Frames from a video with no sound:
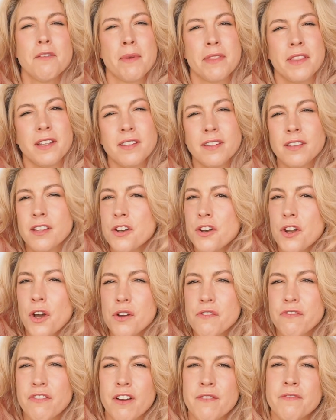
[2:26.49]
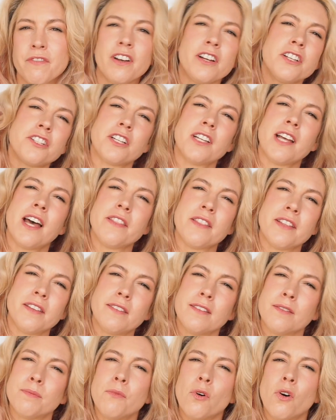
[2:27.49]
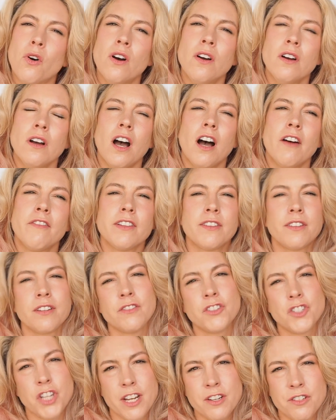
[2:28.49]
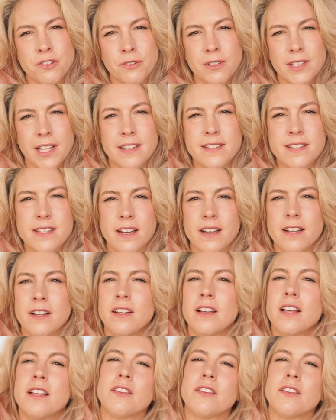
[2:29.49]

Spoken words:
but this is a no foam version and this is more of a sort of gentle cleanser.